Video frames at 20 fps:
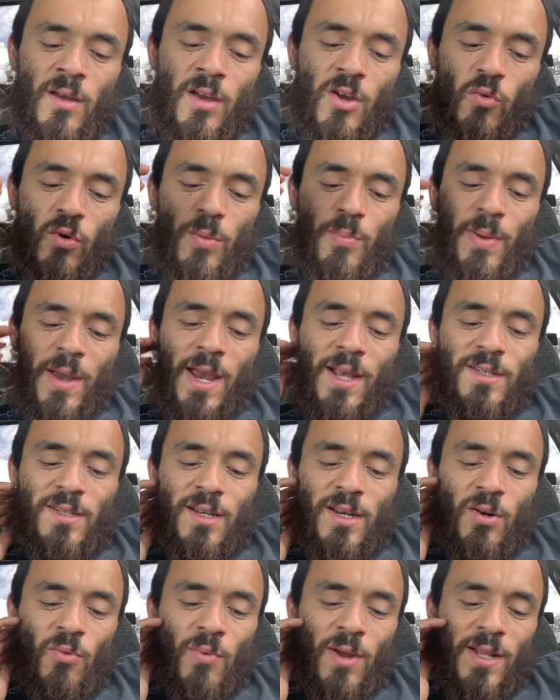We painted
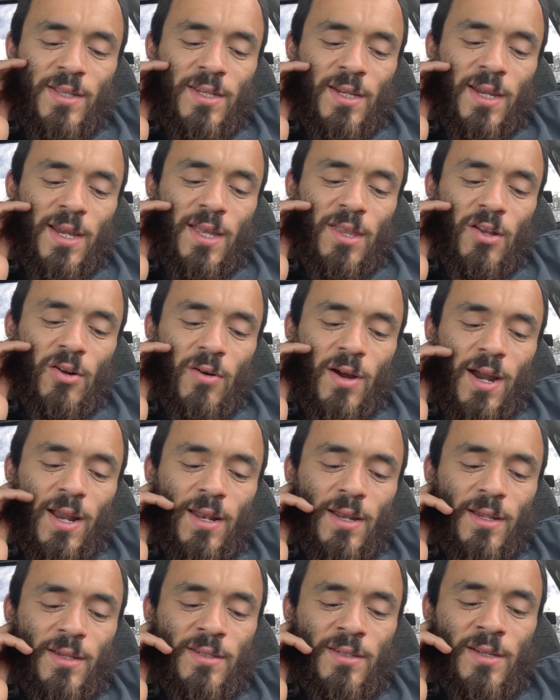and read together, or I
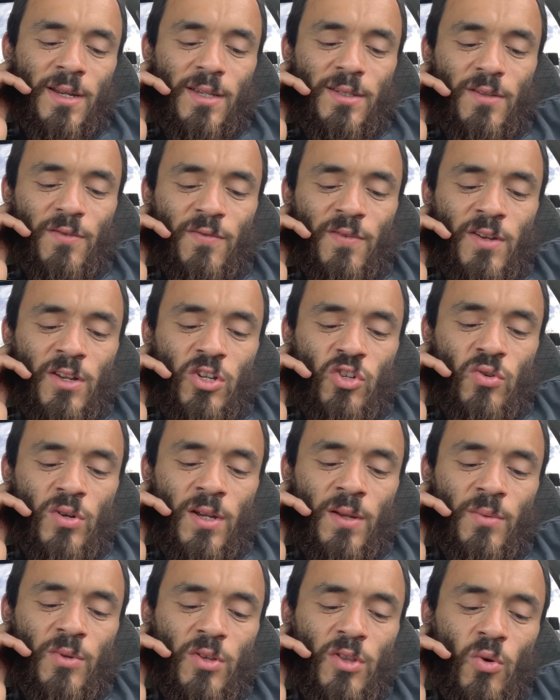listened as if in a
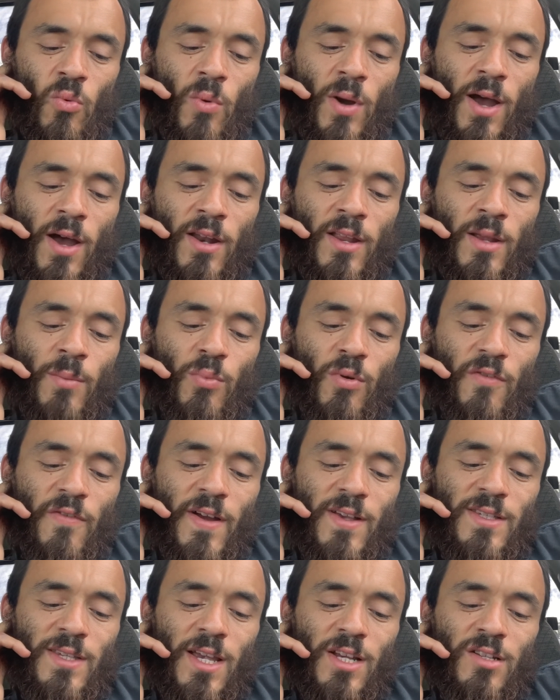dream to the wild
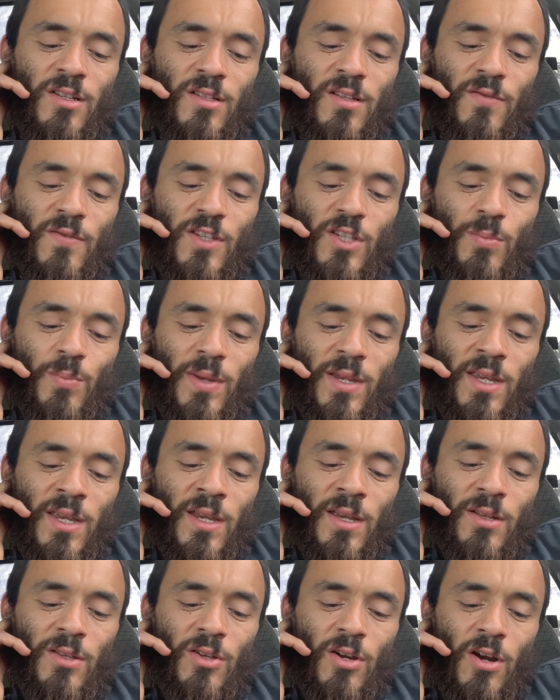improvisations of his speaking
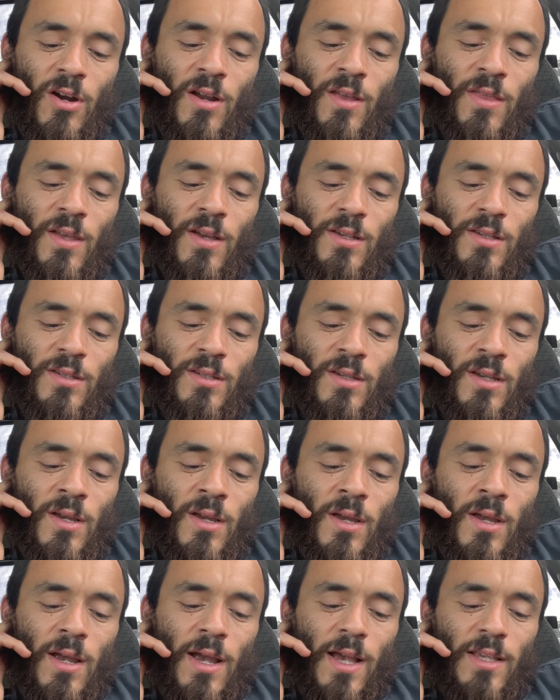guitar, and thus,
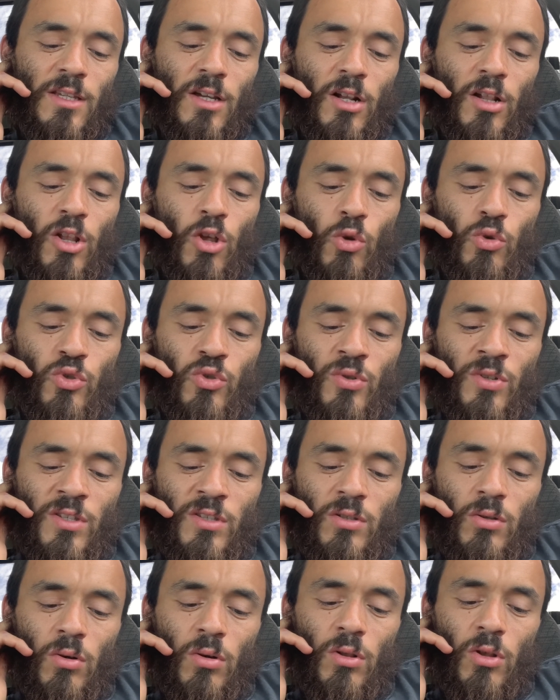as a closer and
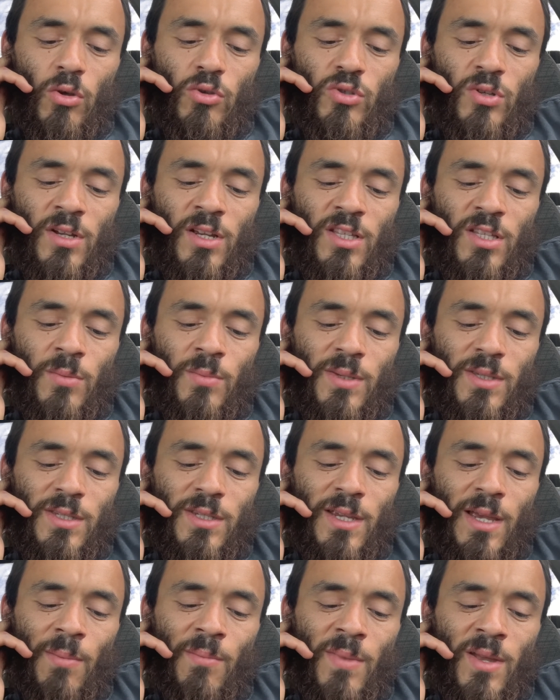still closer intimacy
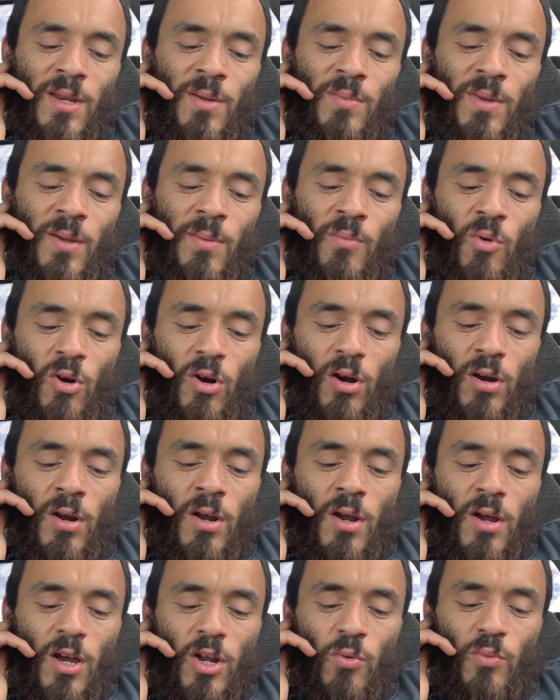admitted me more
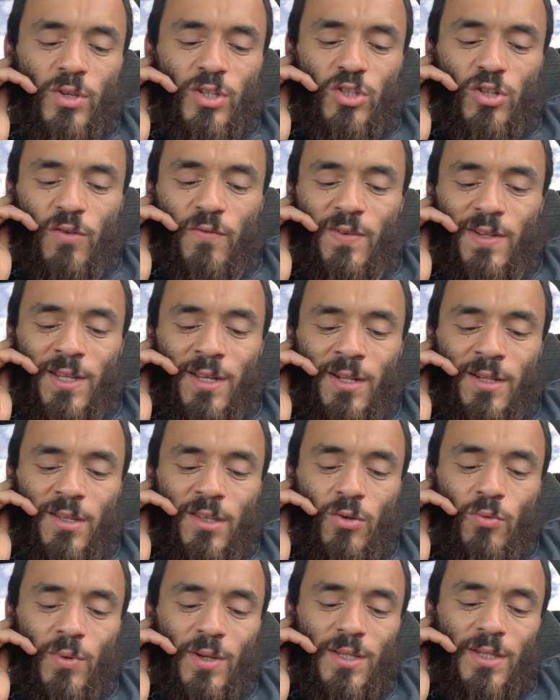unreservedly into
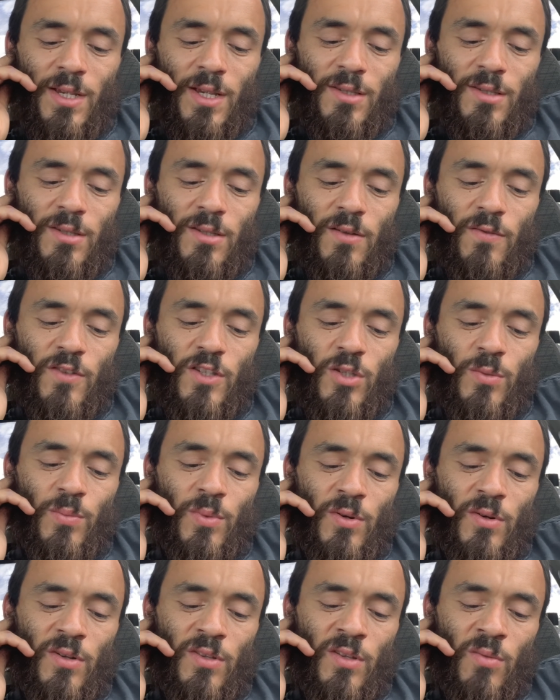the recesses of his
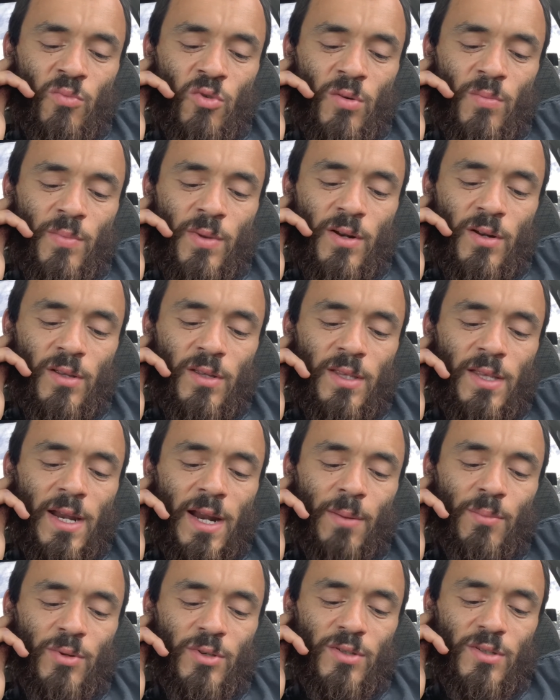spirit, the more bitterly did I
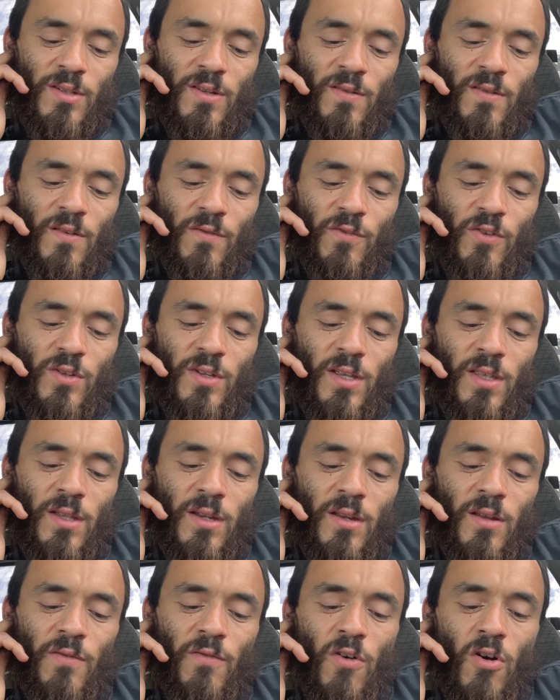perceive the
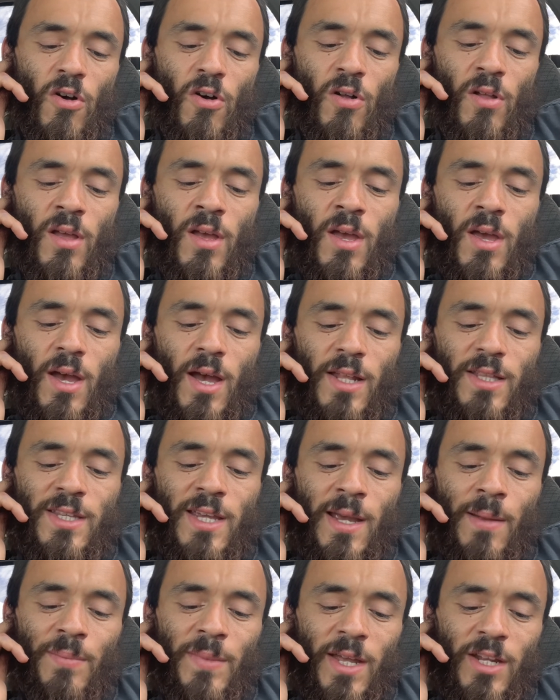futility of all
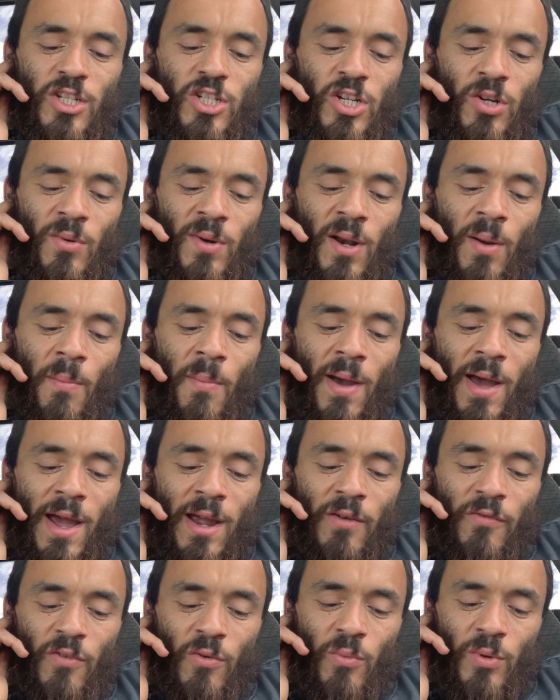attempt at cheering a
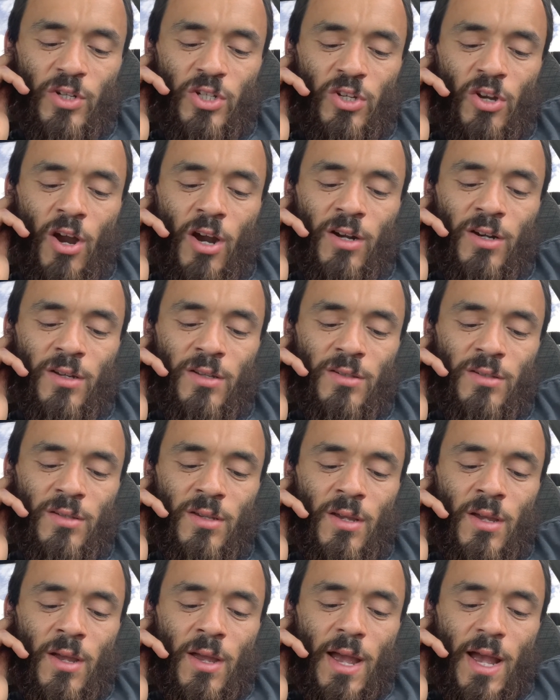mind from which darkness,
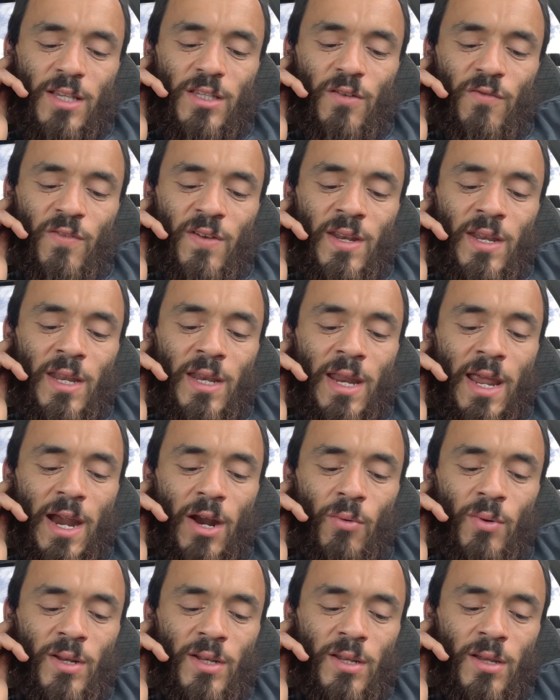as if an
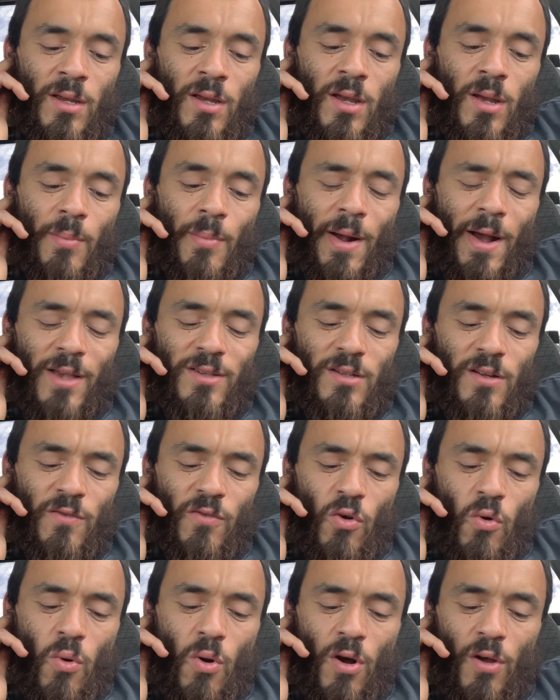inherent positive
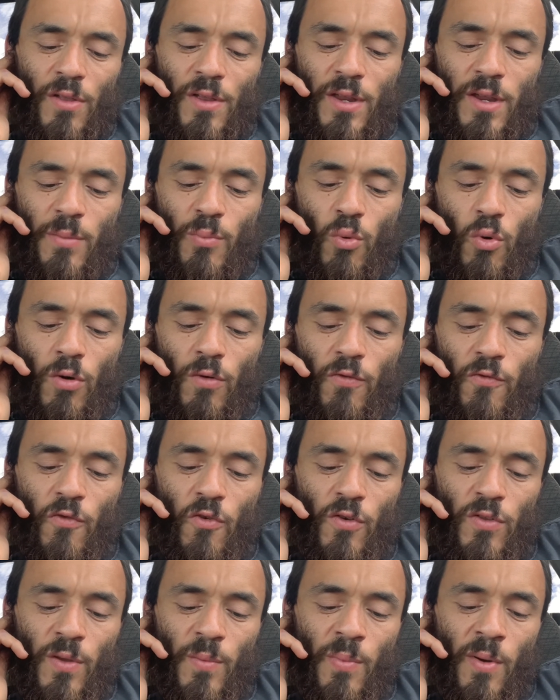quality, poured
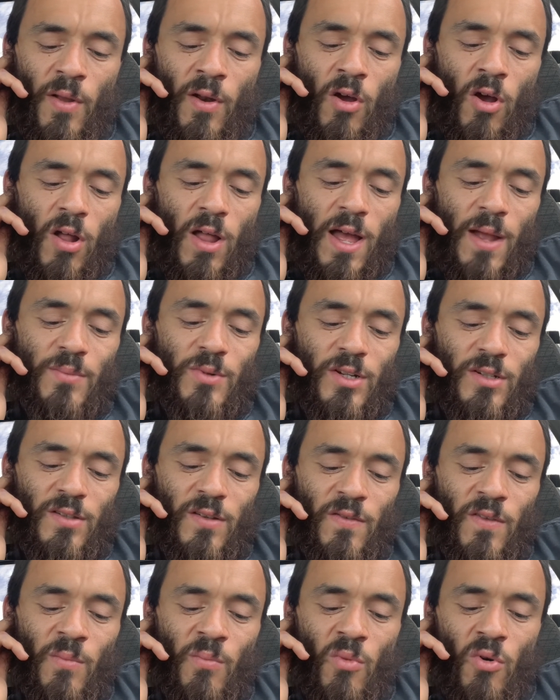forth upon all objects
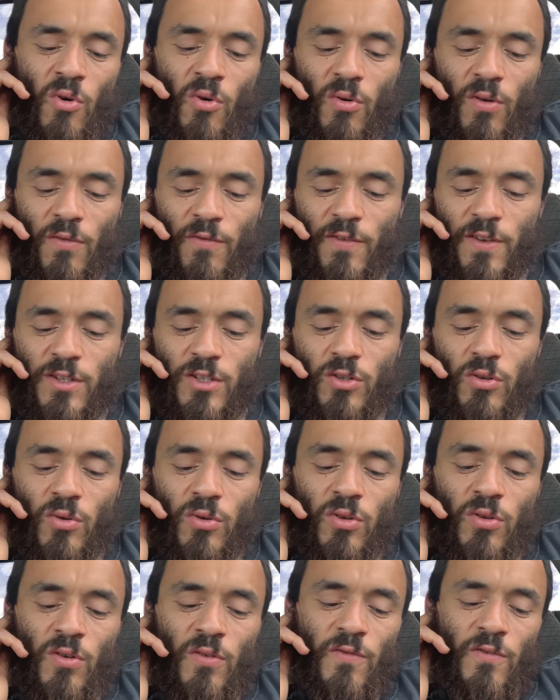of the moral and physical
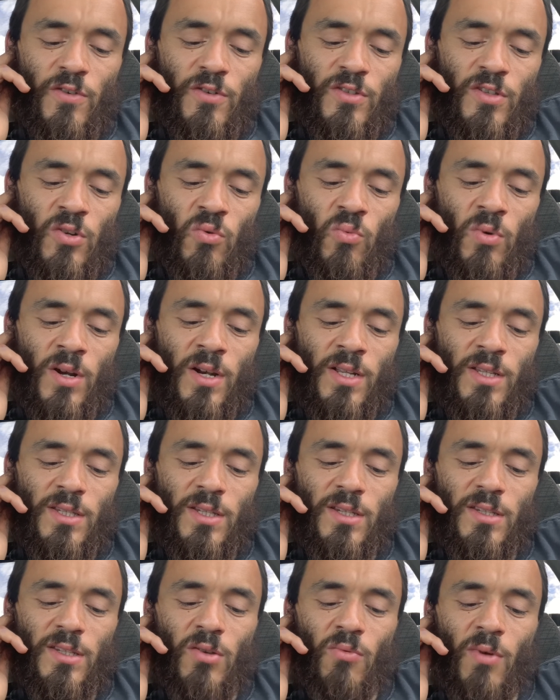universe in one
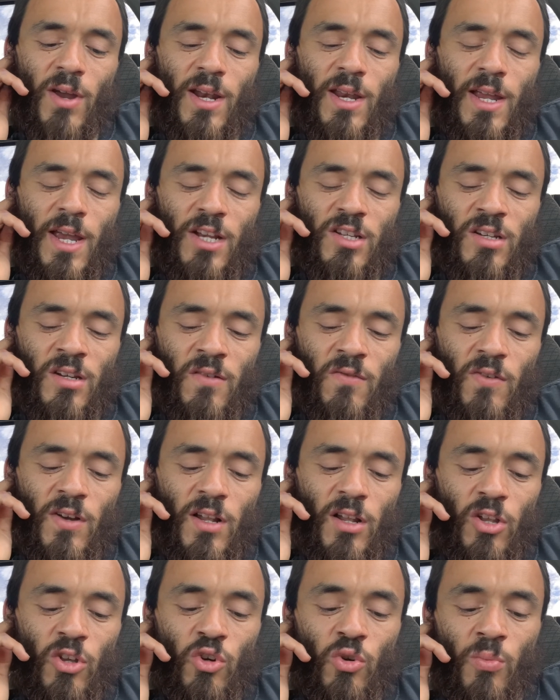unceasing radiation of
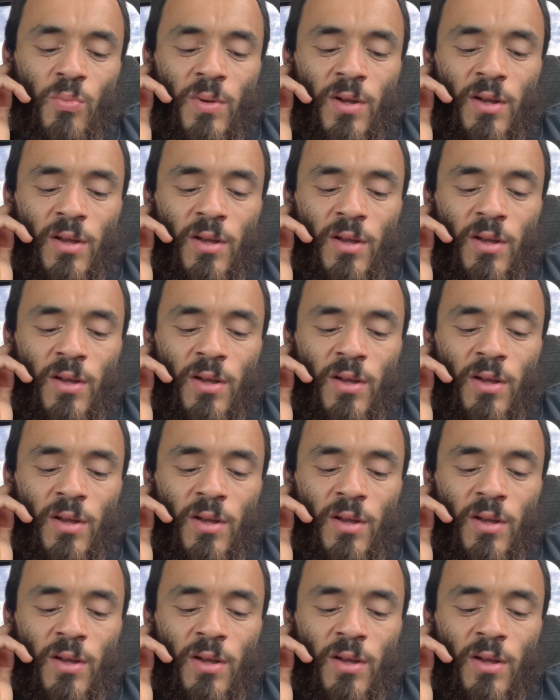gloom.